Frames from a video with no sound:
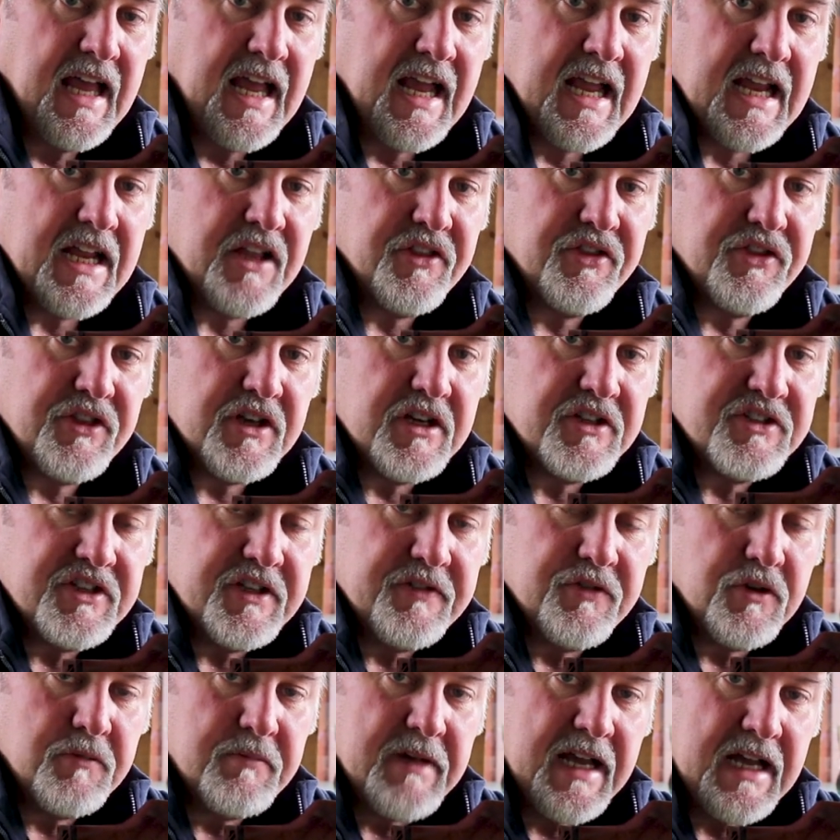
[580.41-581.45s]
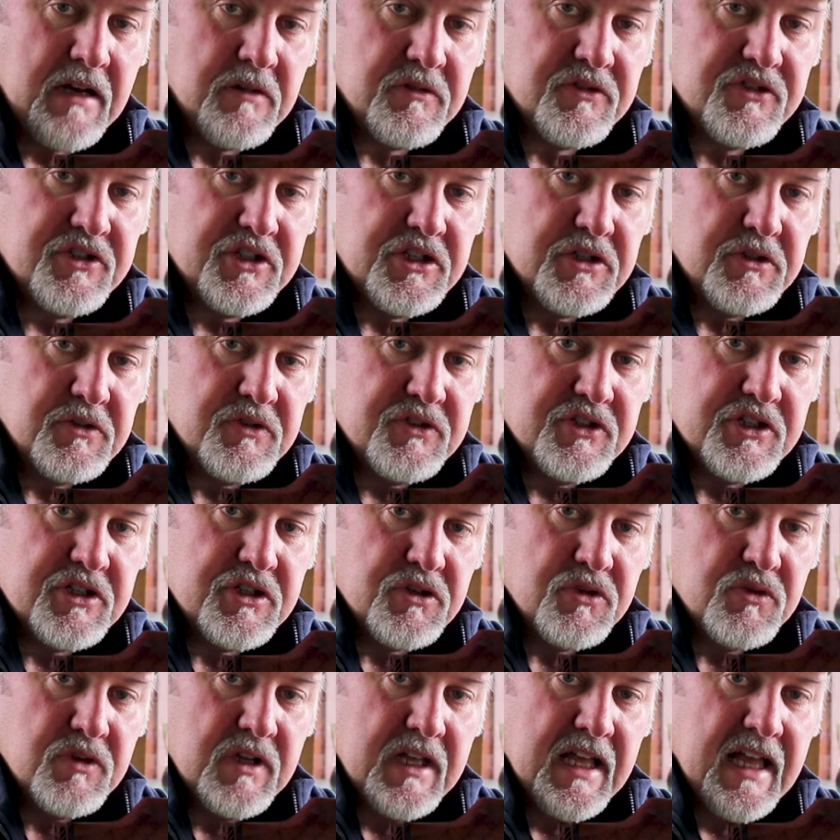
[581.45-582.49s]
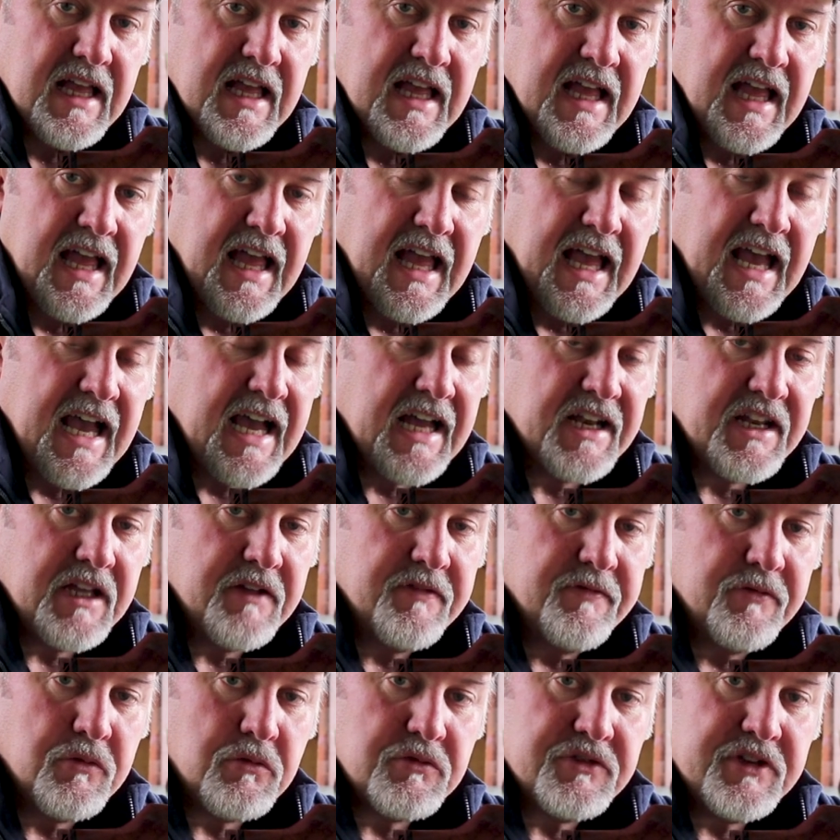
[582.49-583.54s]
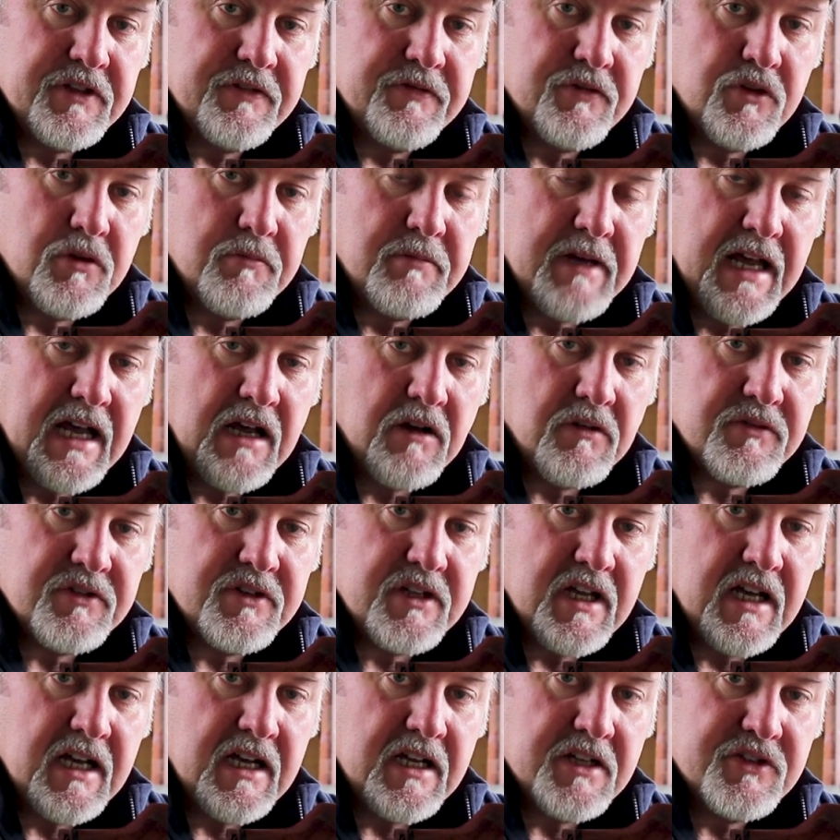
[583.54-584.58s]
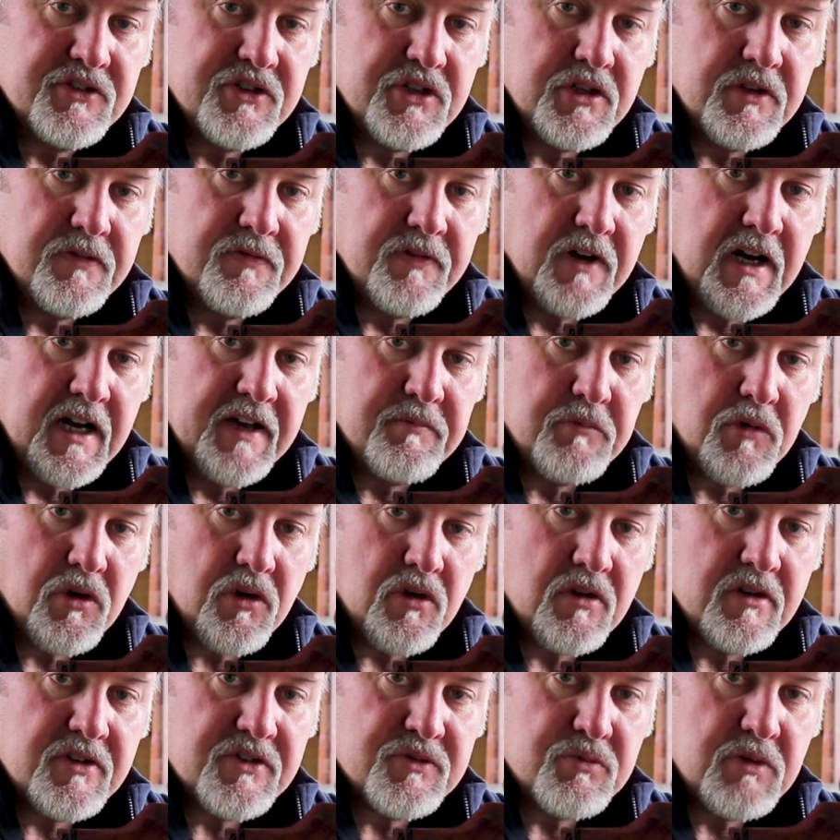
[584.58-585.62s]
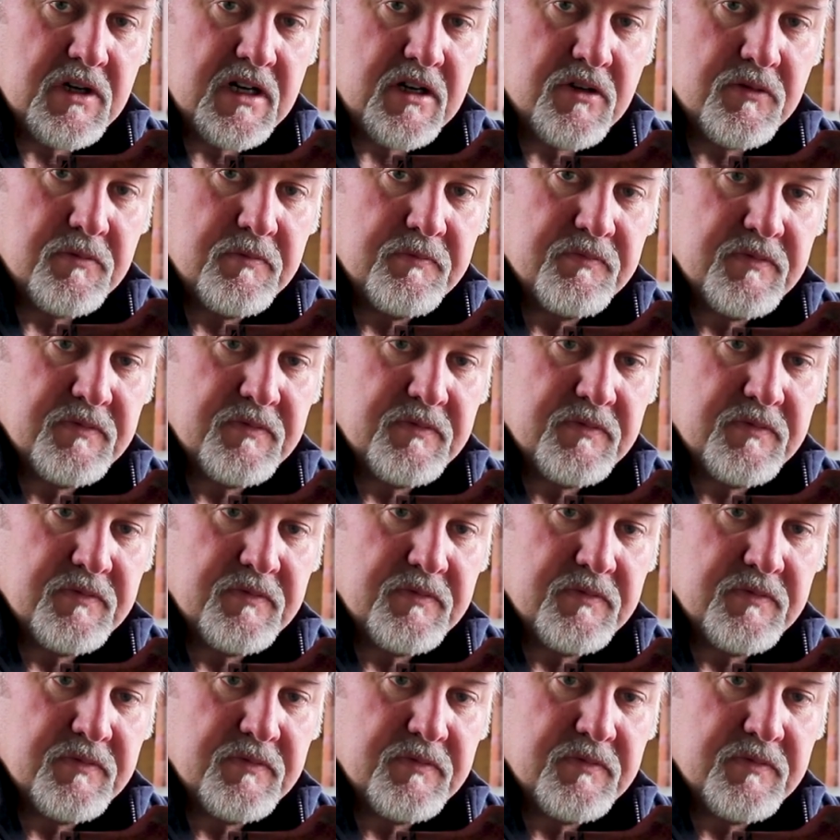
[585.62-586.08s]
a 30 foot pound 22, and a 40 foot pound uh, 25 model as well.